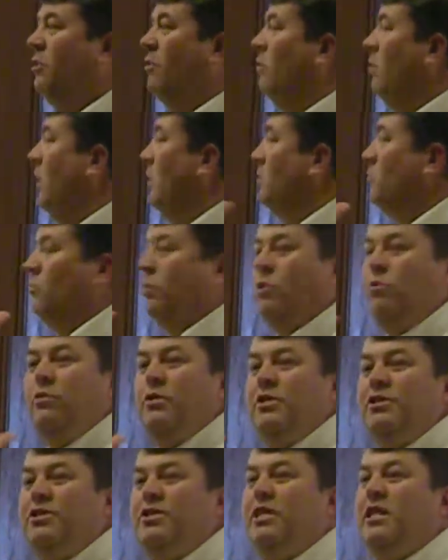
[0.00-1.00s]
Otherwise, we
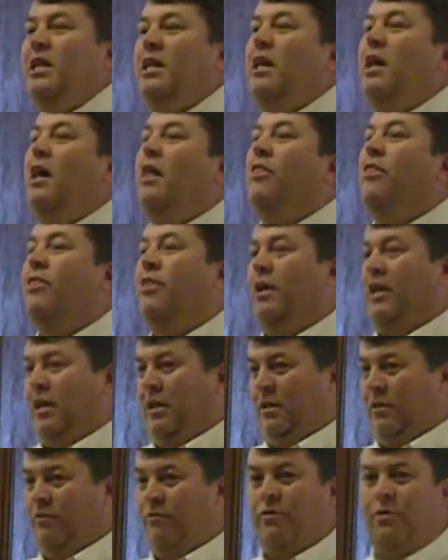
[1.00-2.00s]
would see
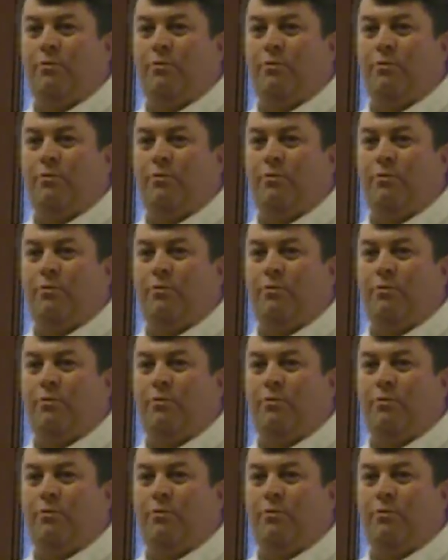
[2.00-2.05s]
nothing